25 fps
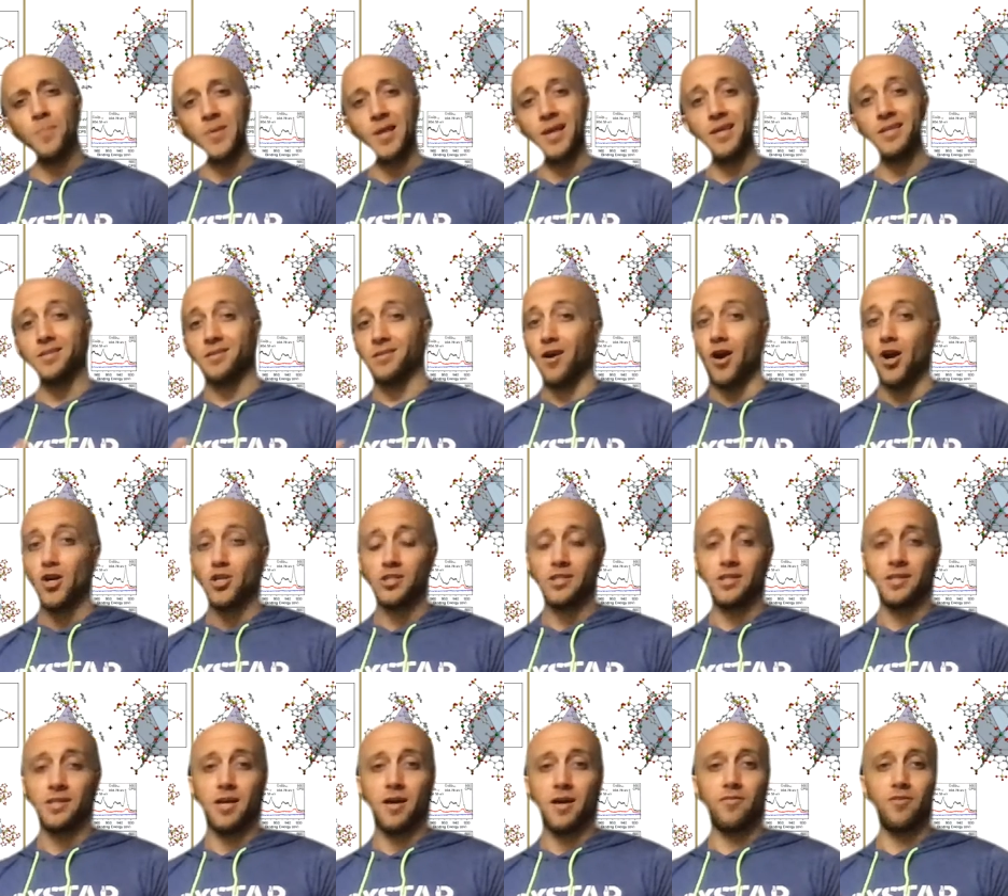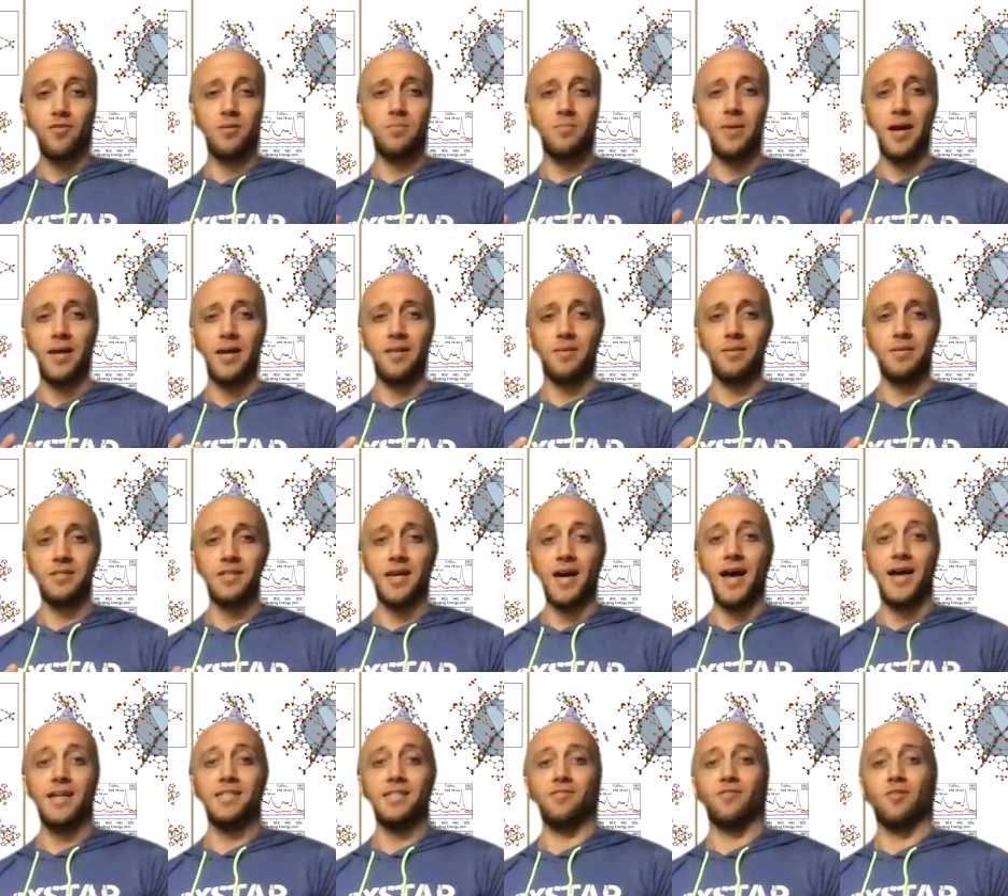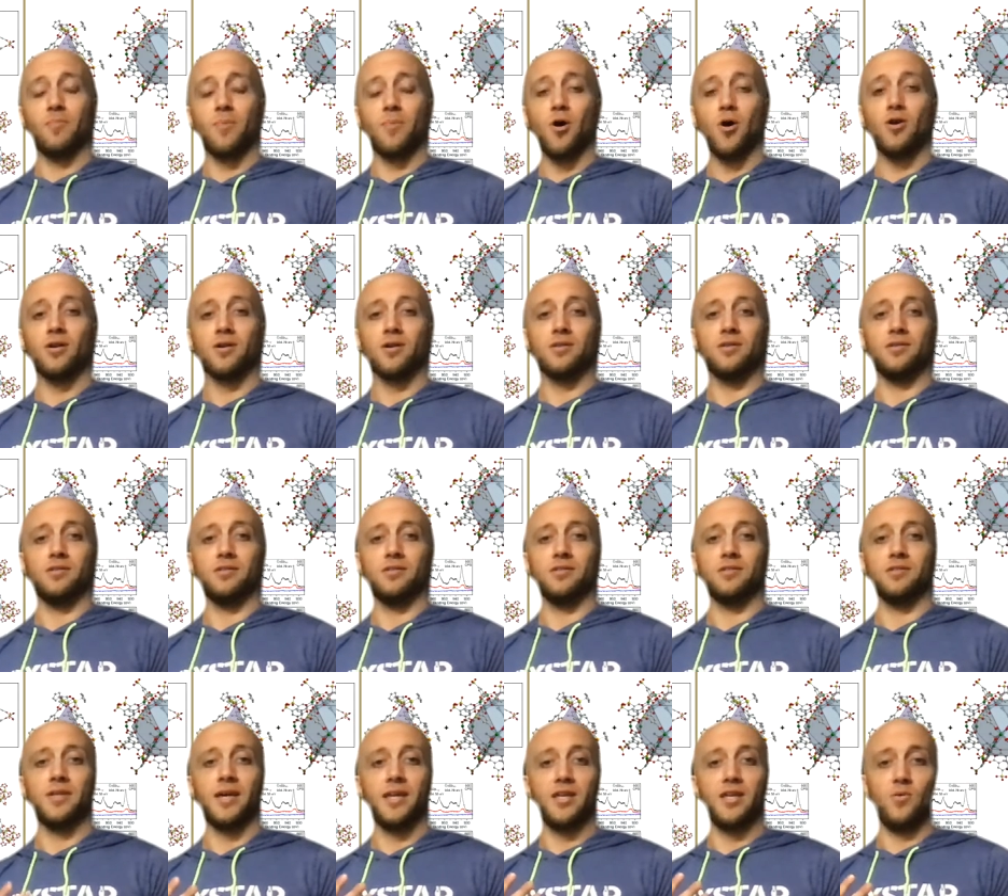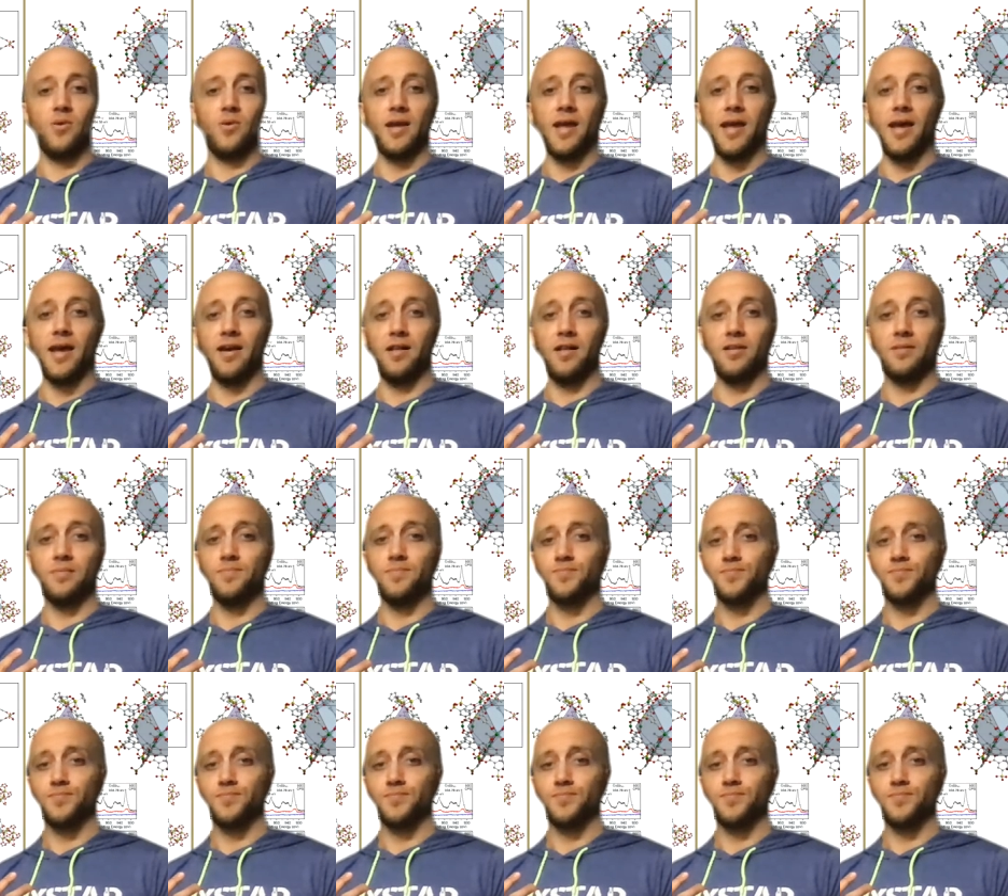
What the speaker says: is largely governed by the size of the particles that you inhale.